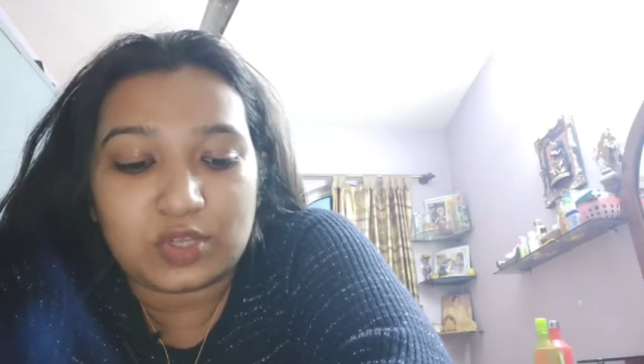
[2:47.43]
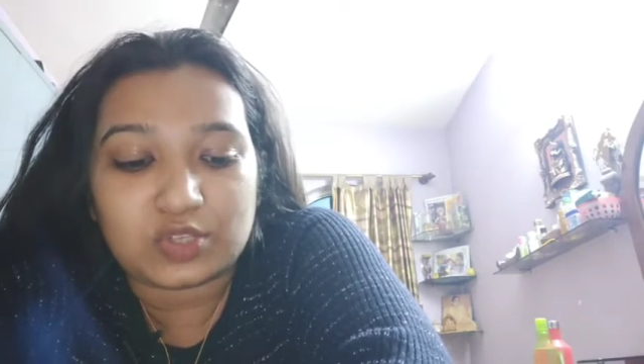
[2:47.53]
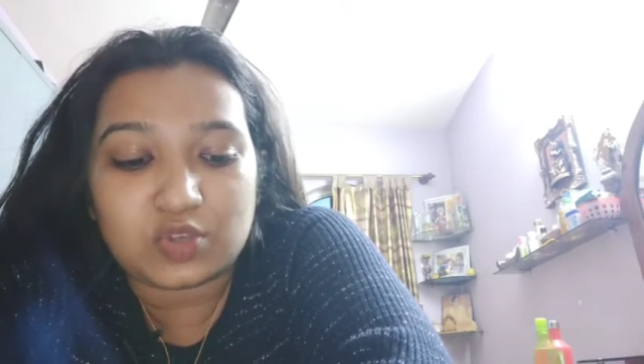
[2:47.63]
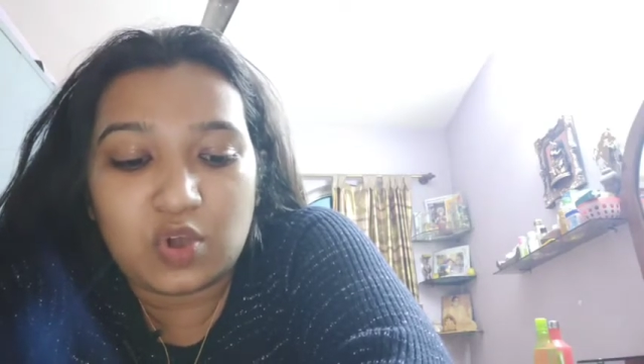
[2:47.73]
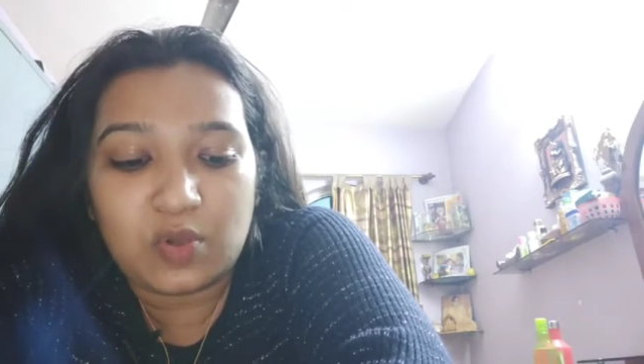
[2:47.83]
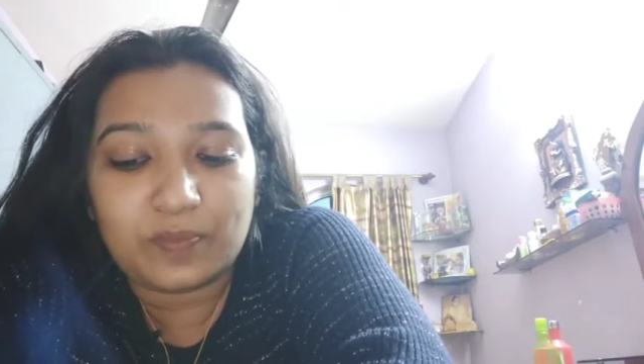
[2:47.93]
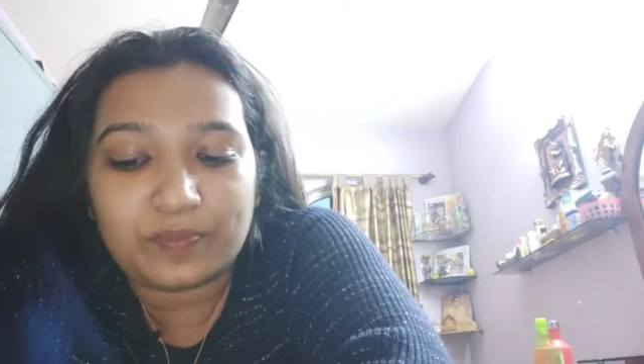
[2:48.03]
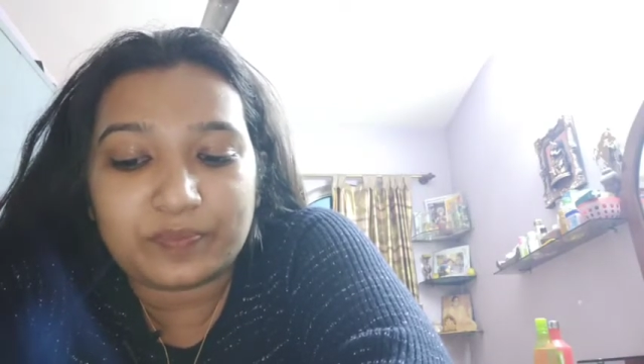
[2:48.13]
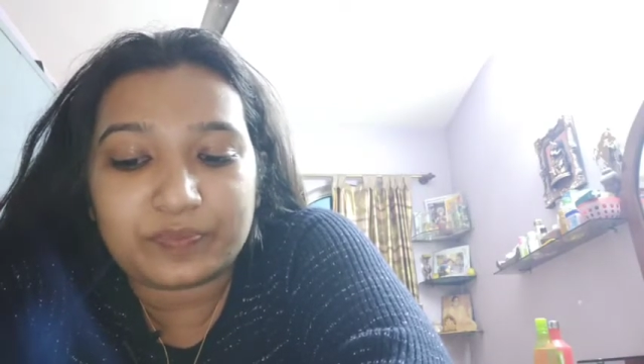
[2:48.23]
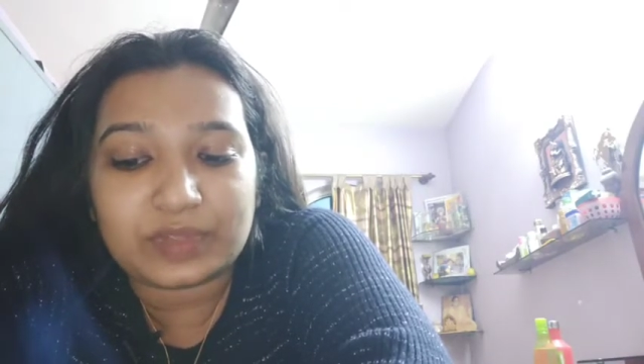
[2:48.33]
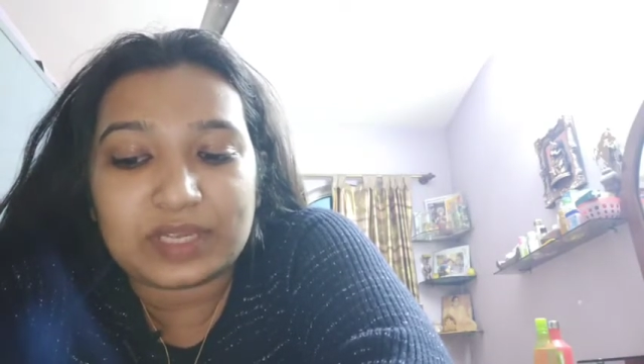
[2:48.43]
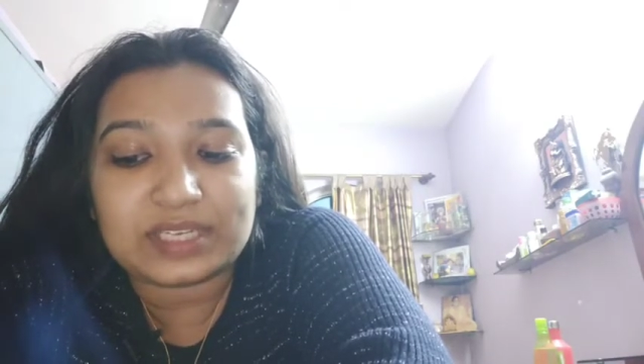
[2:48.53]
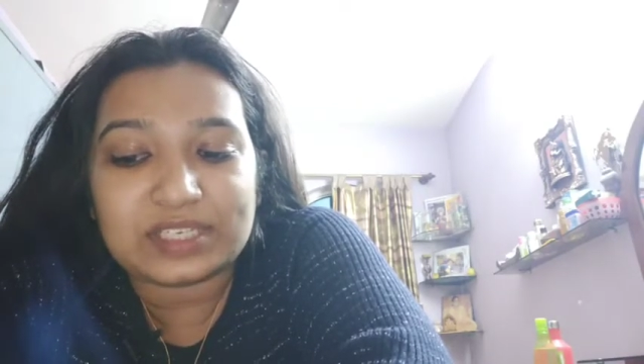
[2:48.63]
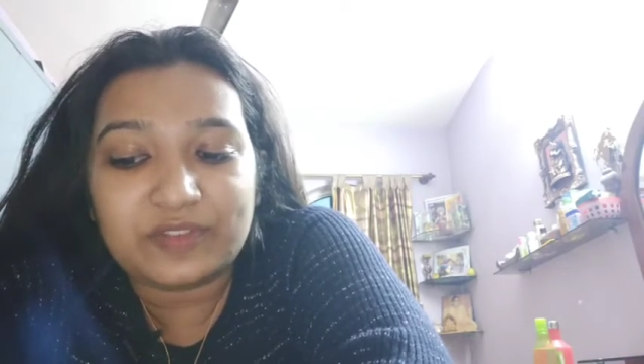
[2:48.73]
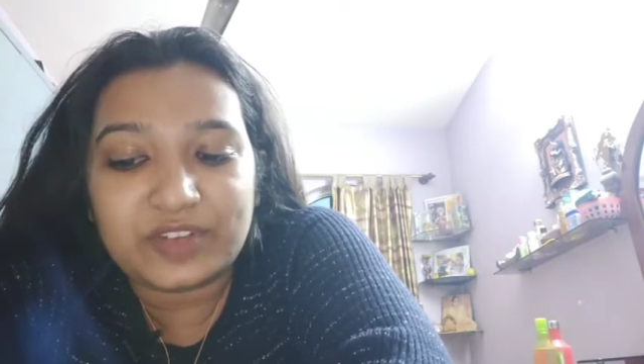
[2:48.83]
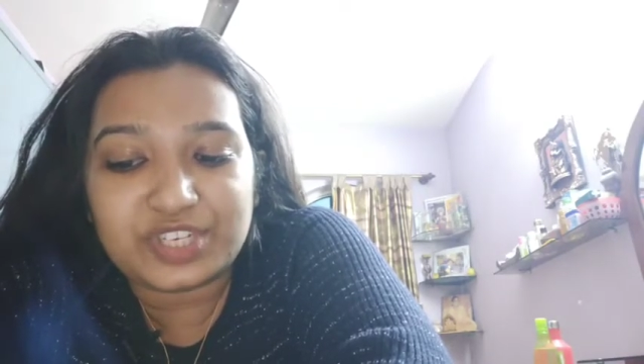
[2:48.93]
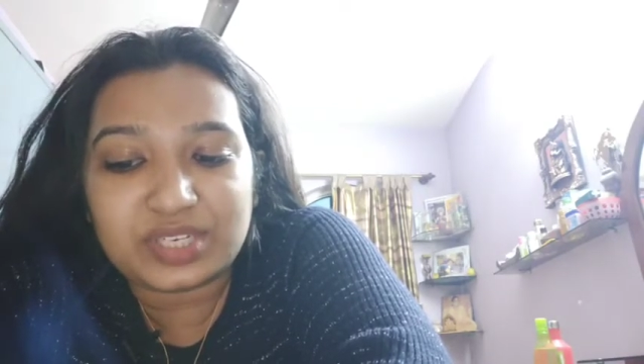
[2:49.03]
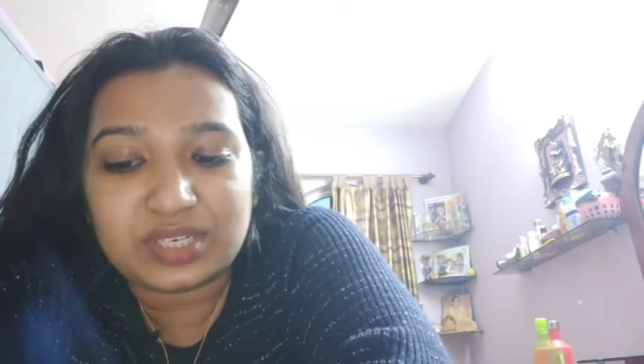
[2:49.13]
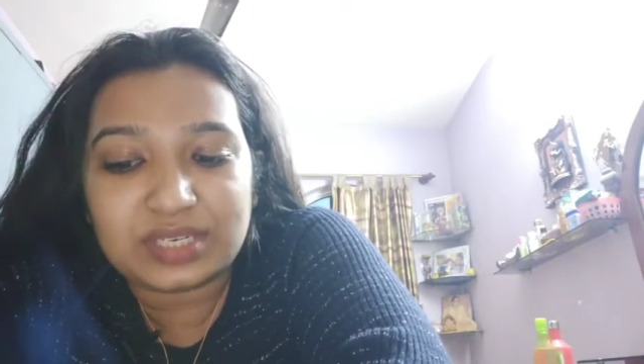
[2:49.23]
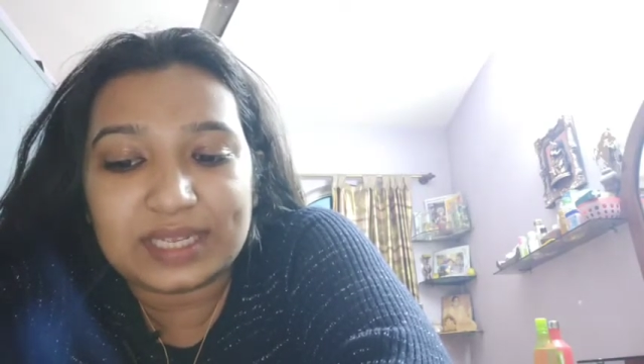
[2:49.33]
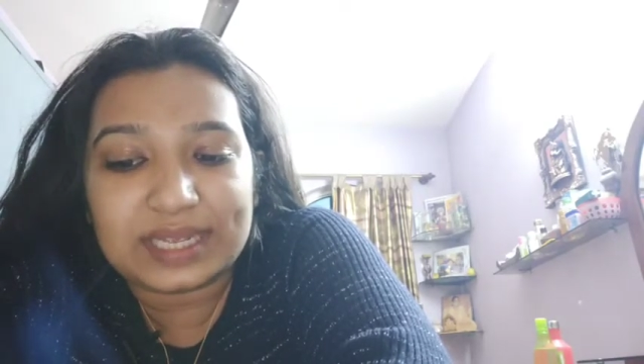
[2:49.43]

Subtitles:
So, division